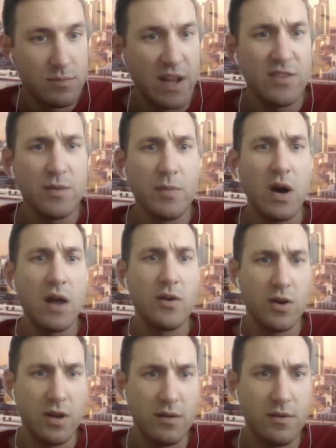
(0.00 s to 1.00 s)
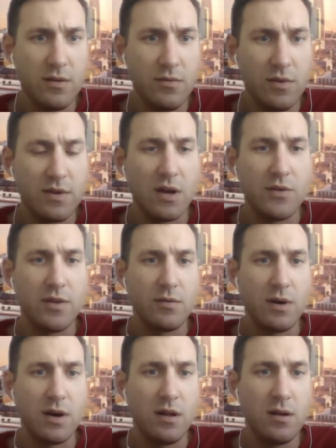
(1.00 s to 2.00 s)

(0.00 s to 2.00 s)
has some other good results as well.